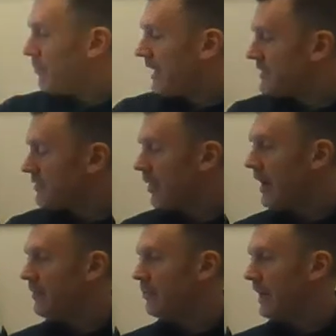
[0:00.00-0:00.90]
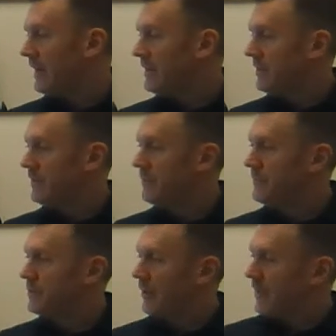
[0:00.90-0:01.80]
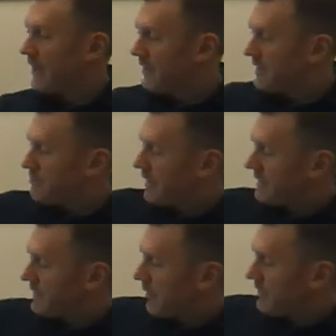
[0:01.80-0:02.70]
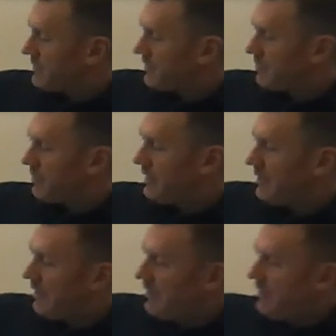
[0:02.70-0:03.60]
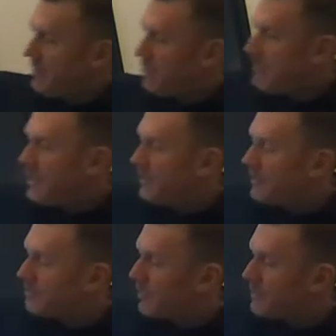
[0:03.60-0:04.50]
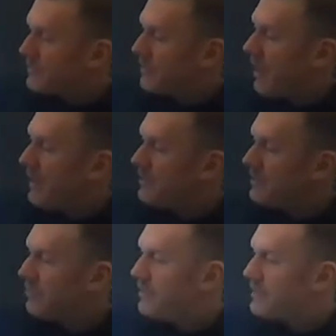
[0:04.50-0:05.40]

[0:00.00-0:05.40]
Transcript: by stride rate. So I've got these mixed up. This should be meters per stride, should be